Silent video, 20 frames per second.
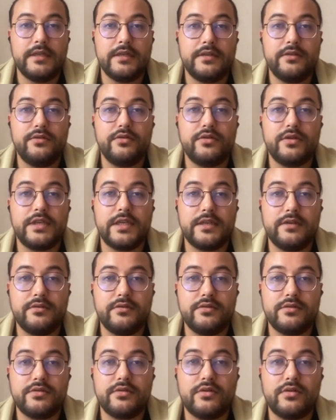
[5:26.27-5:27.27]
You can
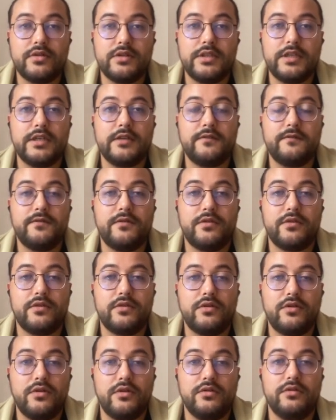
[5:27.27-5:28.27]
use ordering for
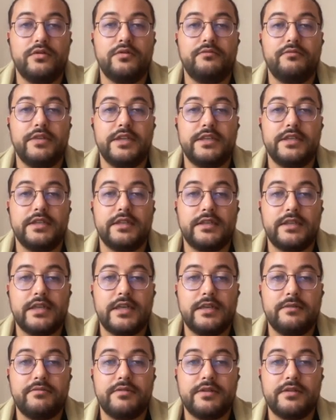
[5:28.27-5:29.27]
all matching
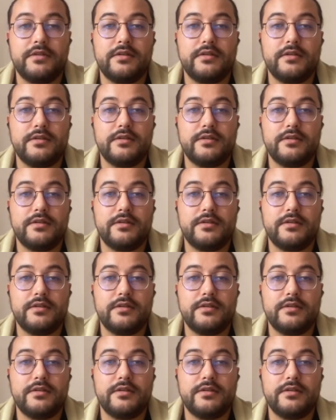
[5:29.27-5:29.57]
types,